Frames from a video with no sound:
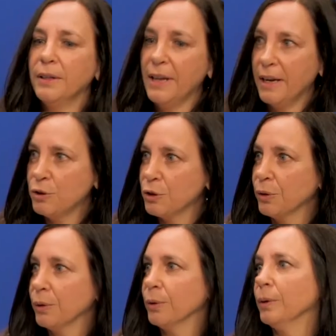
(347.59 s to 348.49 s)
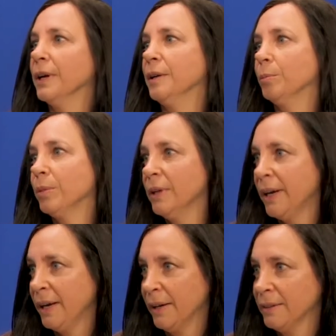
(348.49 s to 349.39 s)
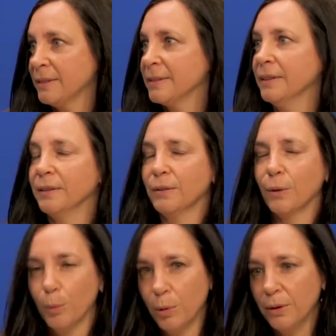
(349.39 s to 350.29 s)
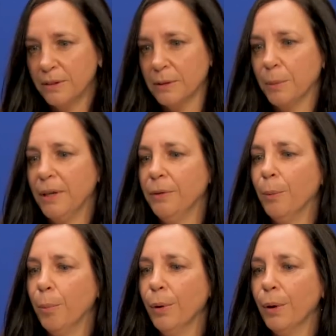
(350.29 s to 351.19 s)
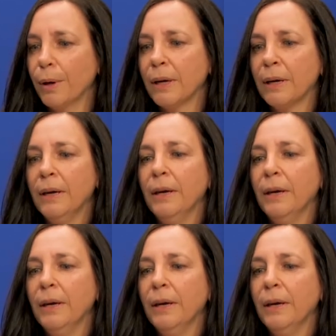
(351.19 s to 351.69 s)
nature and plants and herbalism in the book,